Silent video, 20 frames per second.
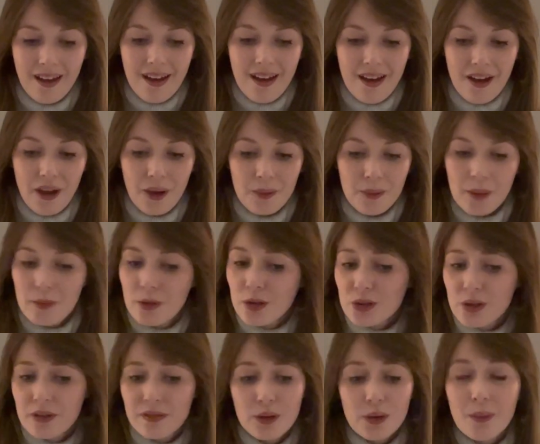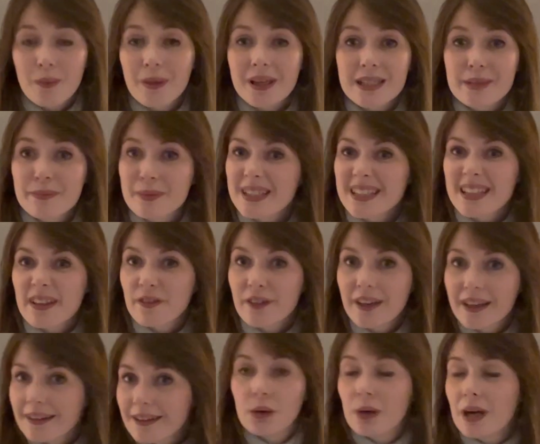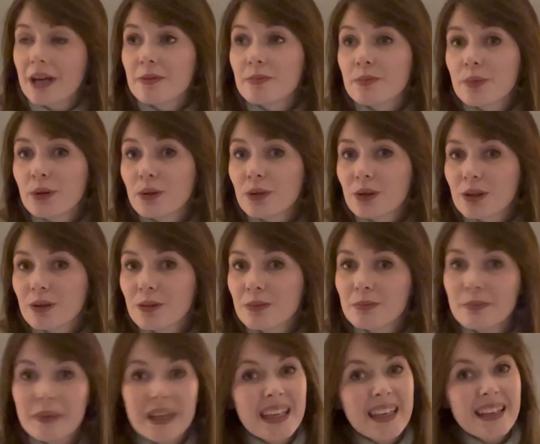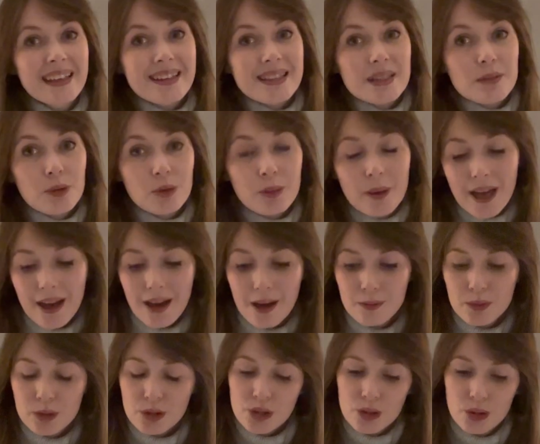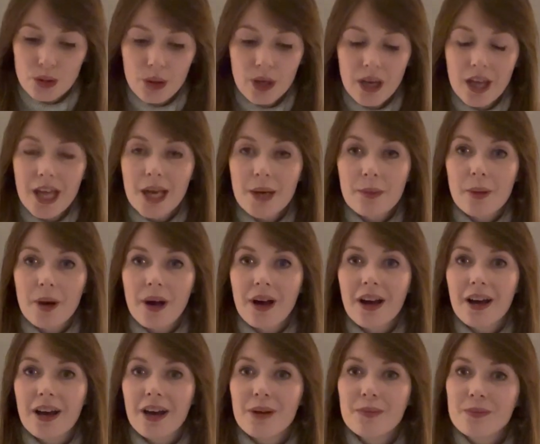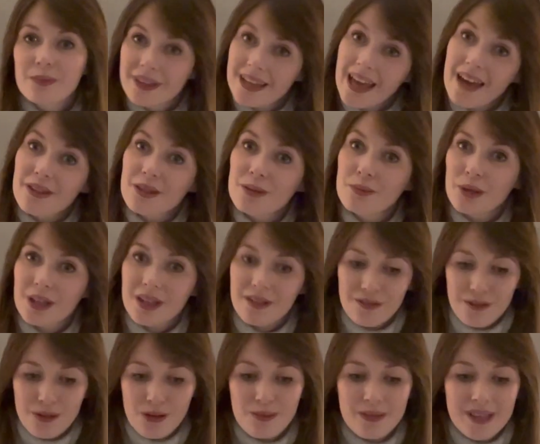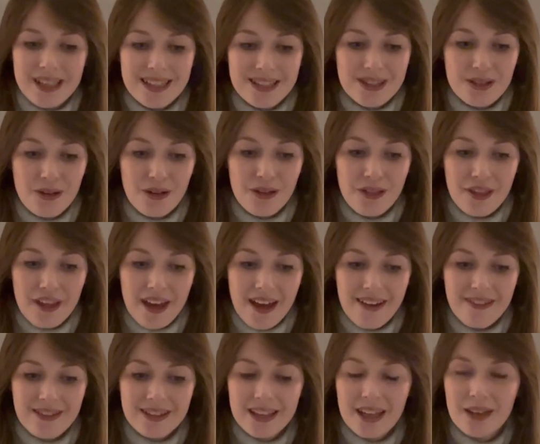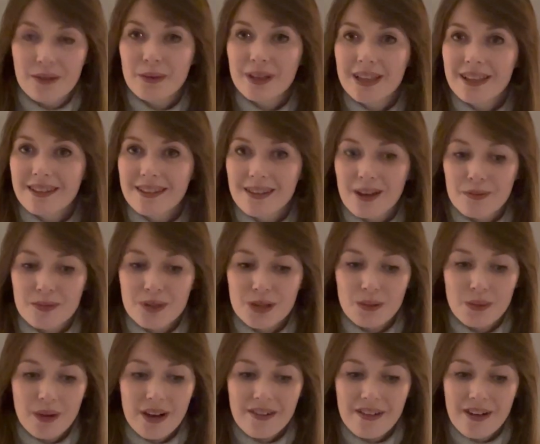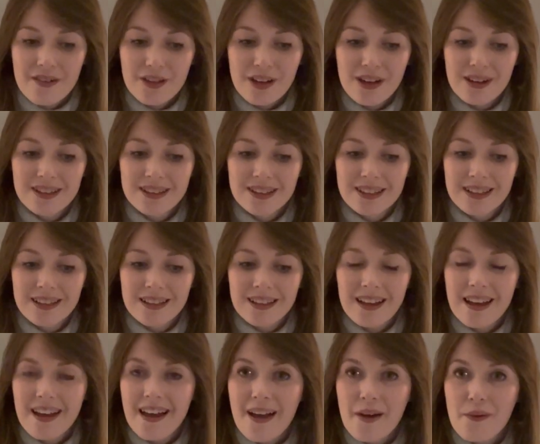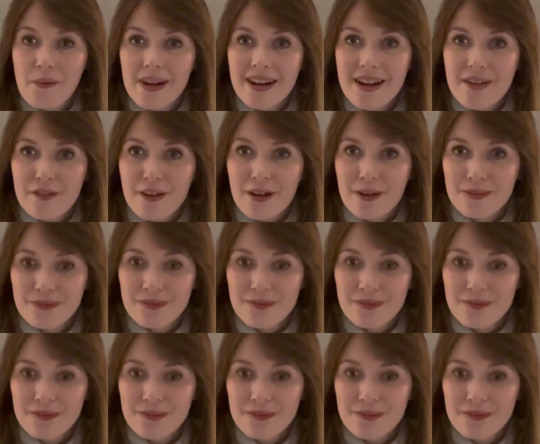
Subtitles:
I'm not sure if you can be specific and book me as a boobette, I'm not sure. But yeah, the booking form is on there and then we can come to wherever, whenever.